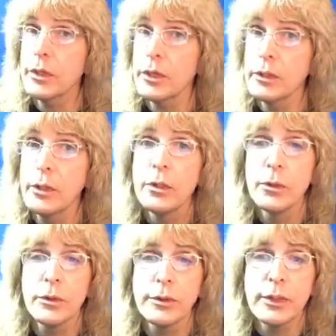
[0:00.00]
God,
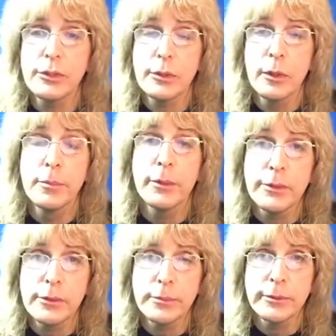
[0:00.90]
all things are
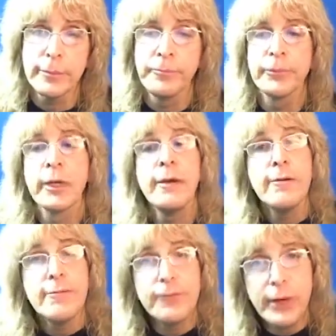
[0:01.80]
possible.
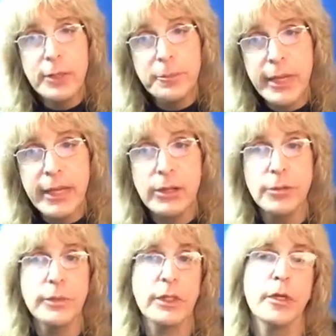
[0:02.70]
Fight back,
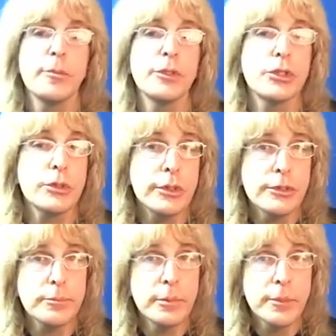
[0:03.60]
overcomers.
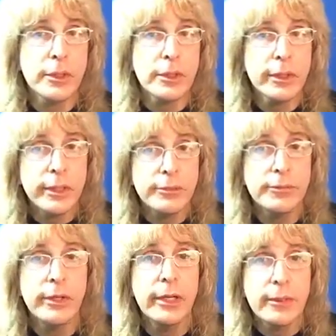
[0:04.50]
Trust upon God
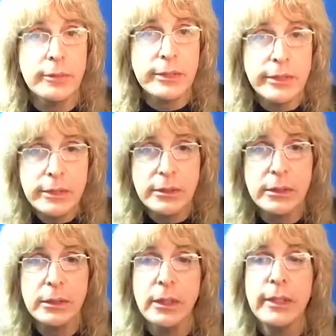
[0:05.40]
for every
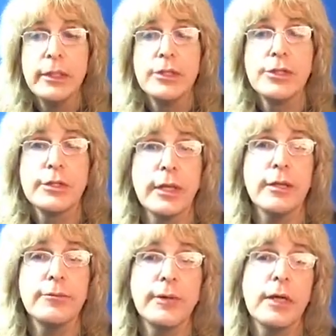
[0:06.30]
detail. Stay
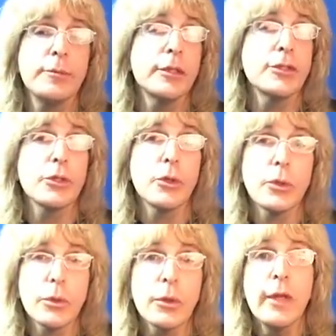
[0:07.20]
in faith because
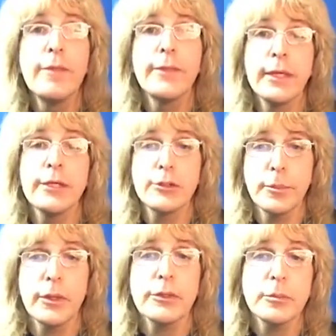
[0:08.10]
all things are
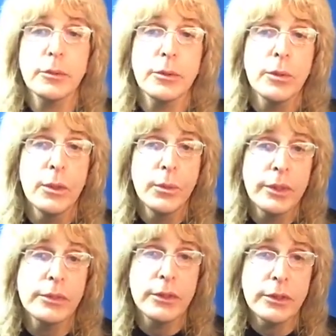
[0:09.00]
possible
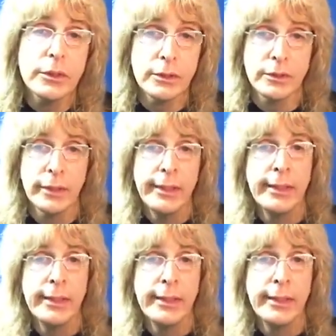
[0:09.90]
with God.